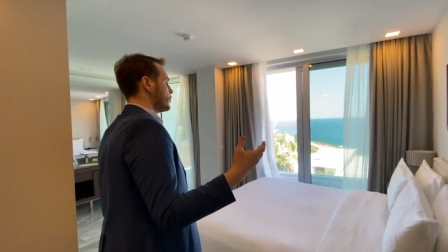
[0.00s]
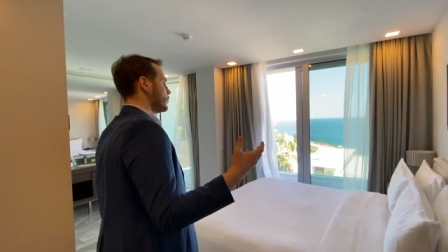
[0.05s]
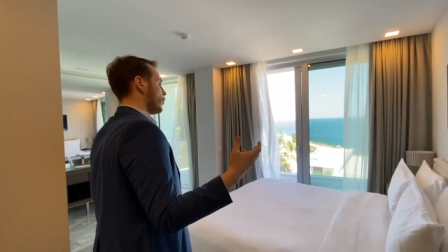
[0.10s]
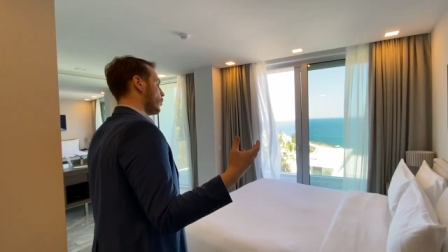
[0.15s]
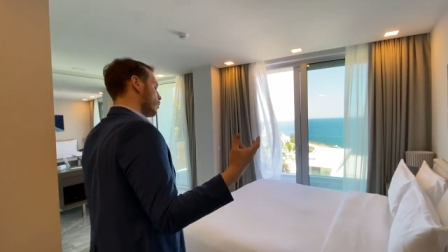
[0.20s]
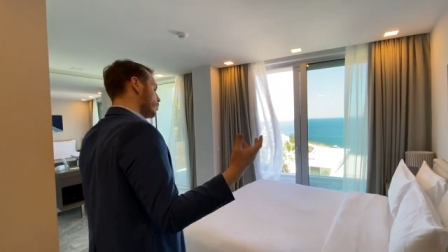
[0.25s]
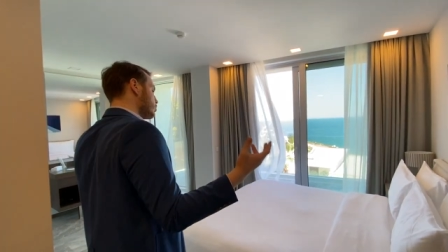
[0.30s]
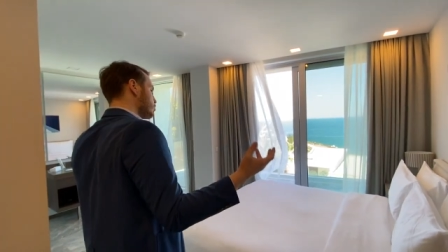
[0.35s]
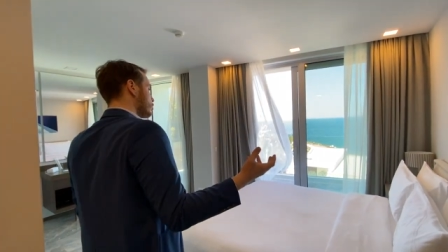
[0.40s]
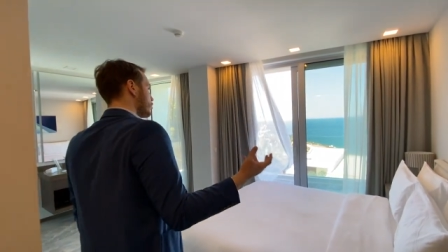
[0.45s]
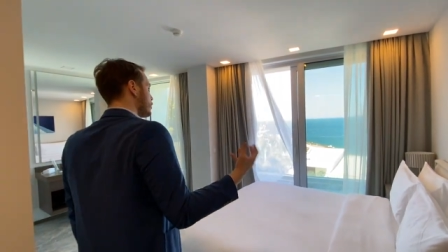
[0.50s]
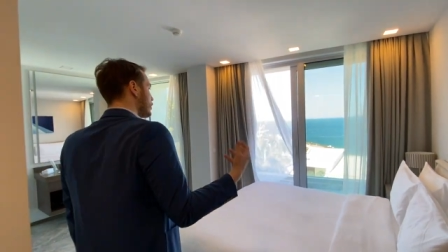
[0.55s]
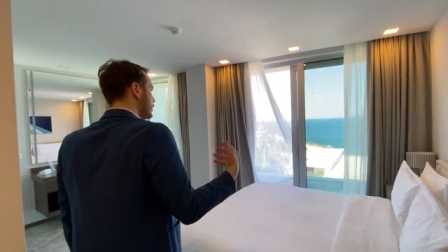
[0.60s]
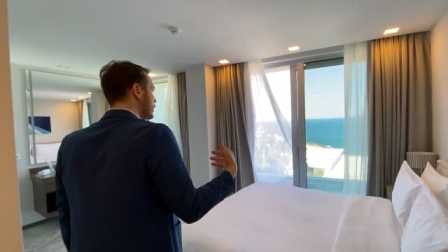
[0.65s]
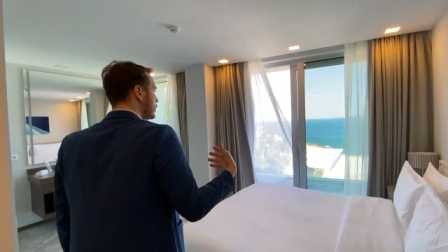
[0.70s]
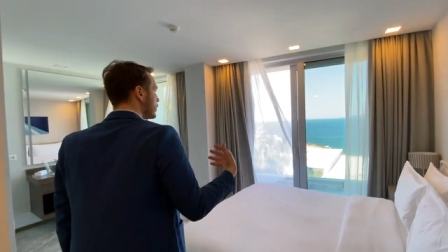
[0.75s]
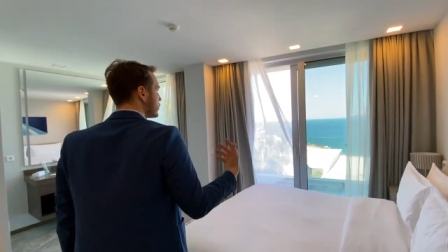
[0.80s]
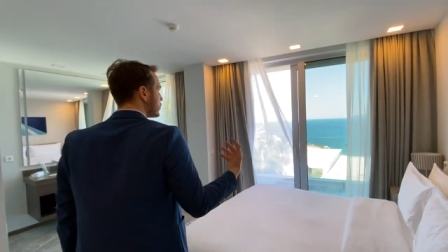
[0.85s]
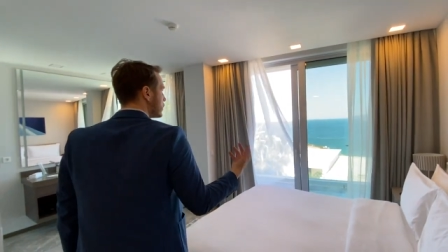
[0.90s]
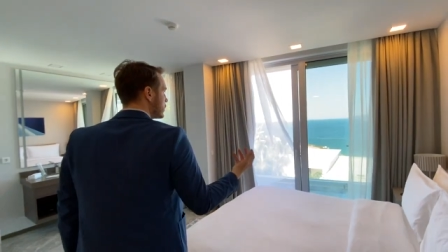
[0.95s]
also
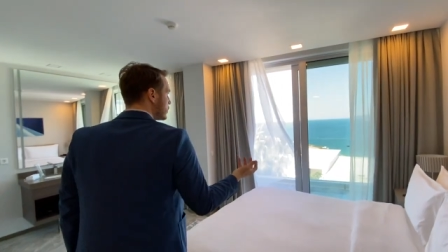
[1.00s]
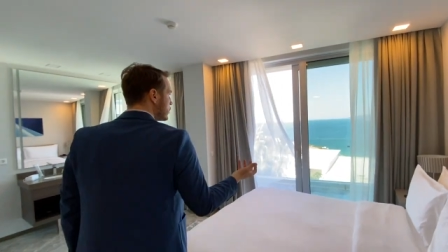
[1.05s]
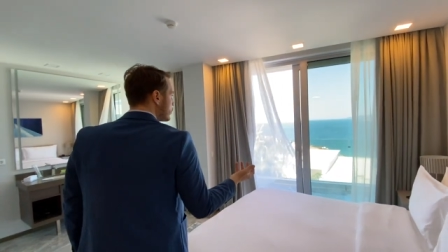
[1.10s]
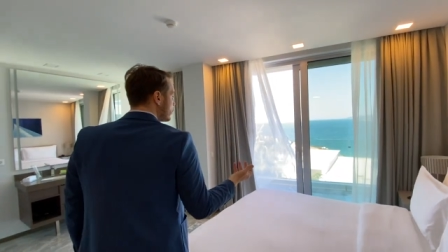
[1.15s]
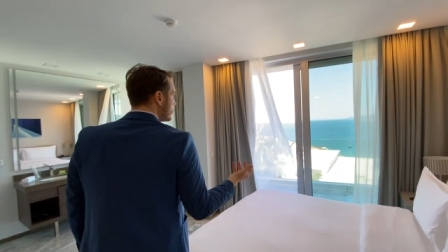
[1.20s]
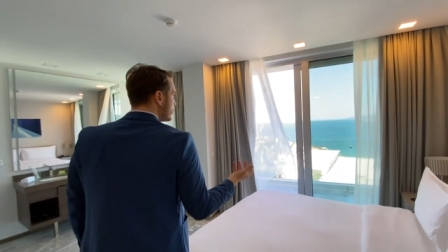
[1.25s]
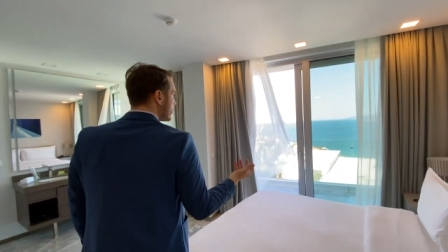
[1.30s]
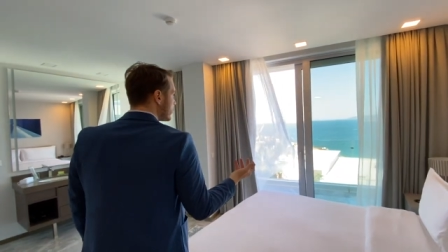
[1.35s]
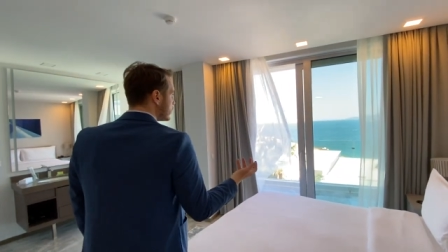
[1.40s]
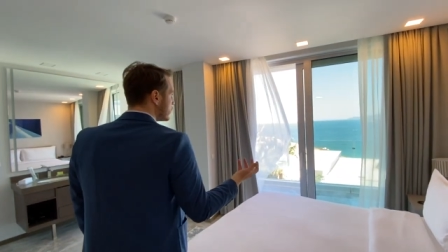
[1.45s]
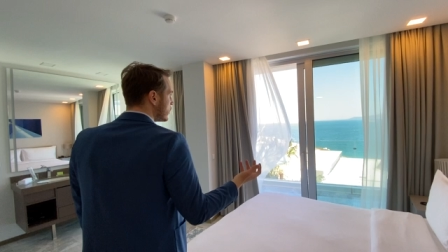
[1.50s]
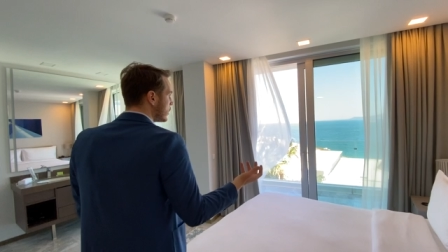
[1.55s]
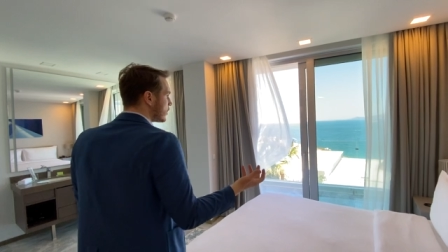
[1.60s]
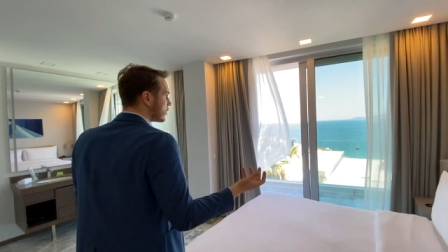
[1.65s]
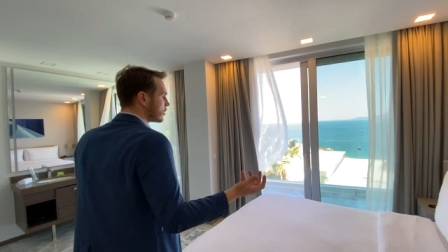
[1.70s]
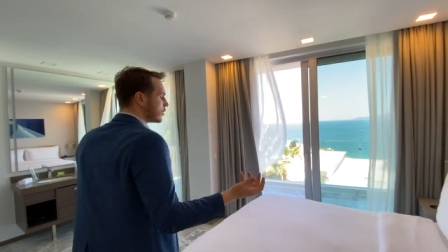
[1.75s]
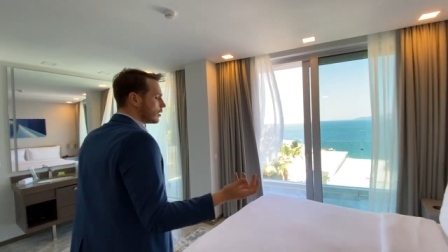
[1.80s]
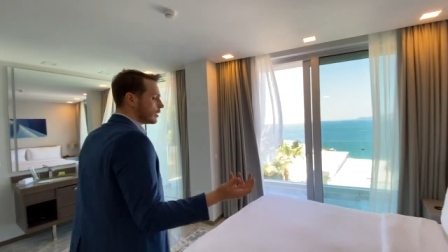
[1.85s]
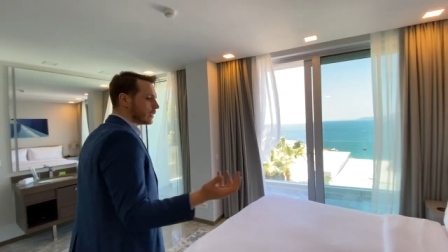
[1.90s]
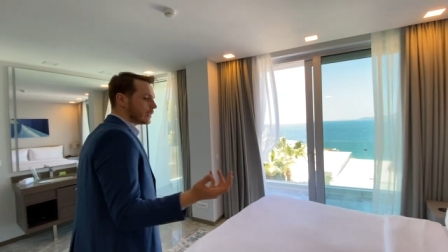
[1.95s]
here in Le
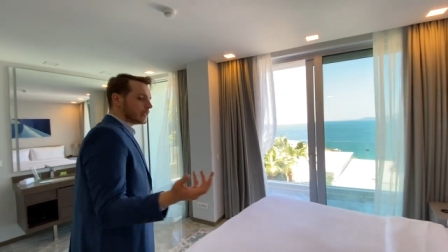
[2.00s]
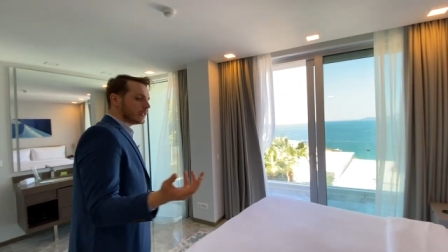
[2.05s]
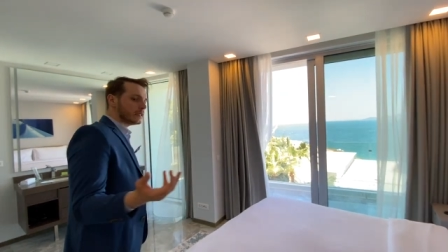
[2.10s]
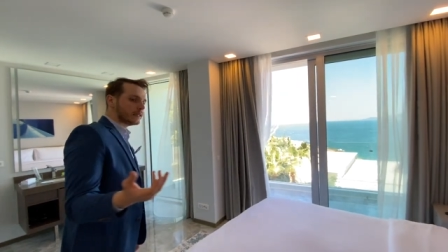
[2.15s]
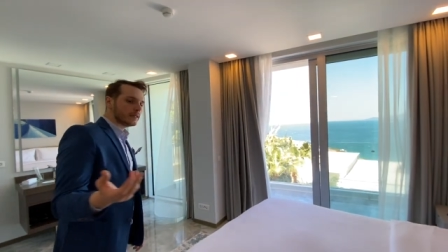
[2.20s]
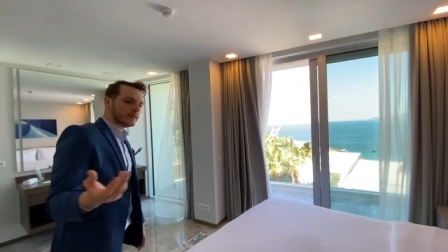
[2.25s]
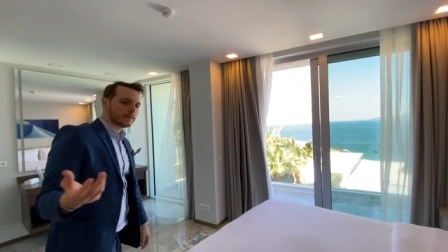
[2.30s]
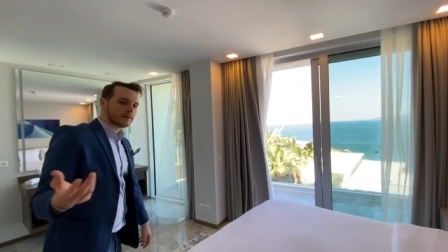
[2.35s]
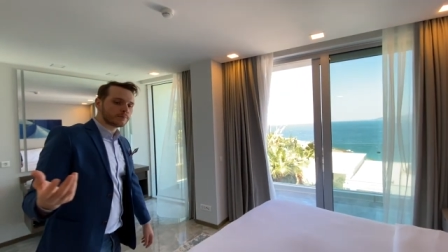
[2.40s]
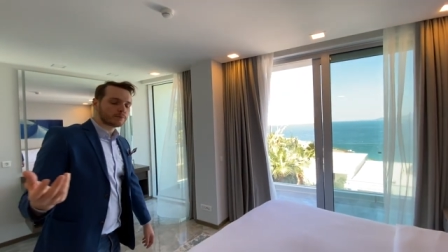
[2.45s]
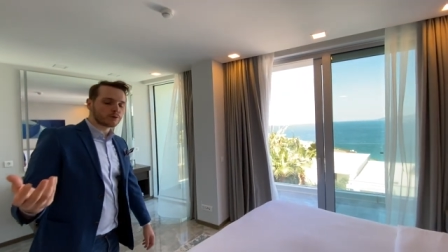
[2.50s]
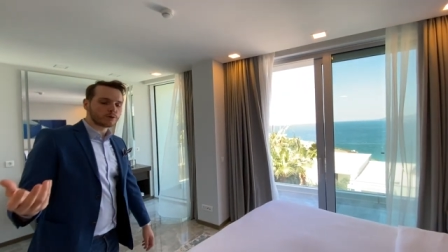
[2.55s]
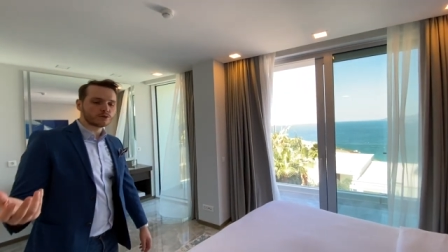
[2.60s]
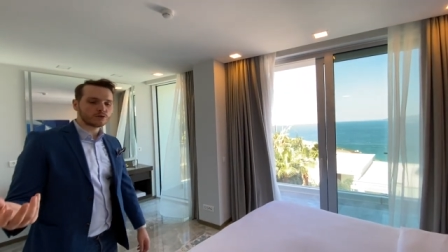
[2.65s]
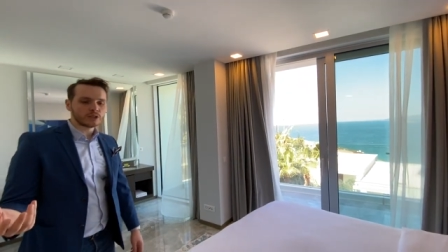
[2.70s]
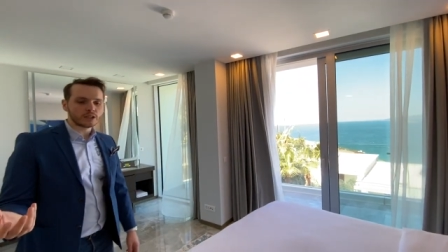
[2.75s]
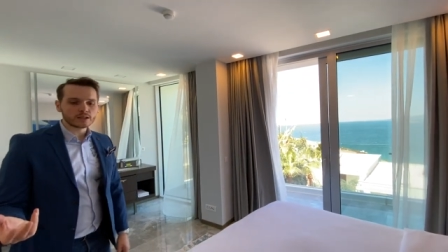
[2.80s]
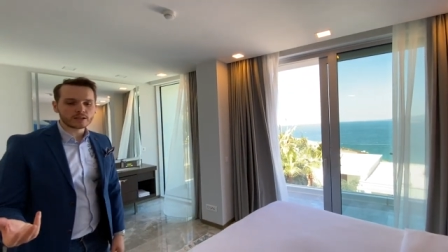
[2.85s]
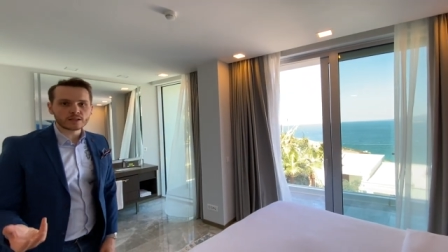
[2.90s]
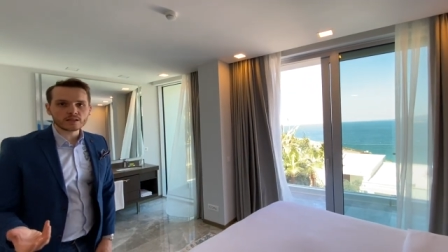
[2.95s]
Meridien uh, eh,
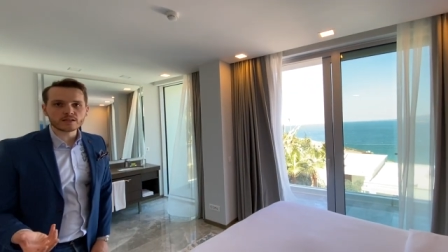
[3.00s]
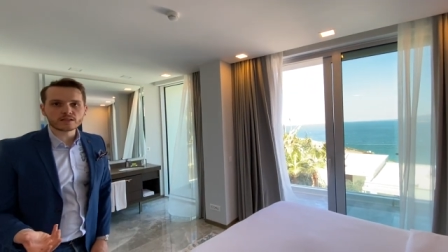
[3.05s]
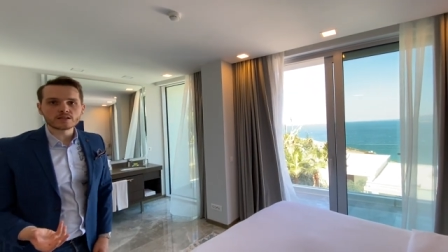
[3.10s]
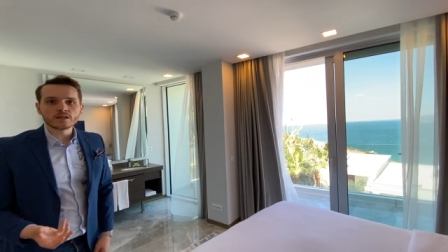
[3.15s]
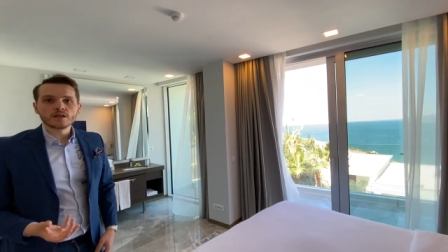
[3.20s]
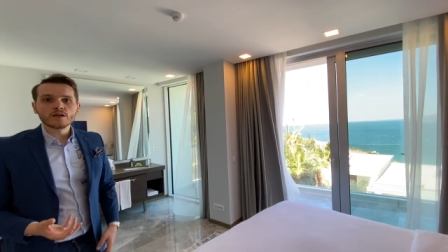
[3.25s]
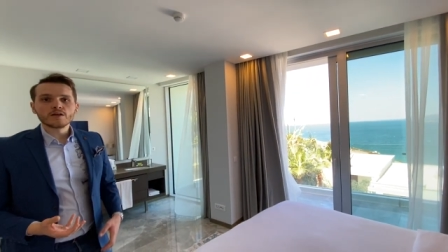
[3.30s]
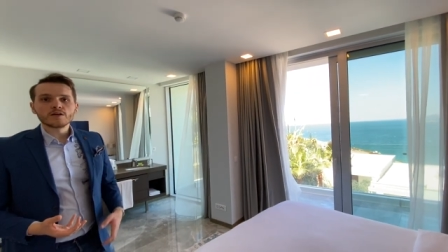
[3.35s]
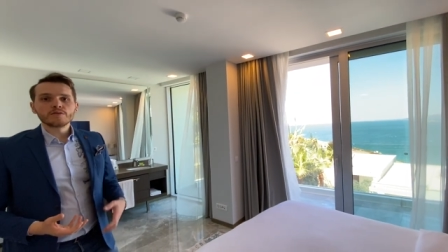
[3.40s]
project there is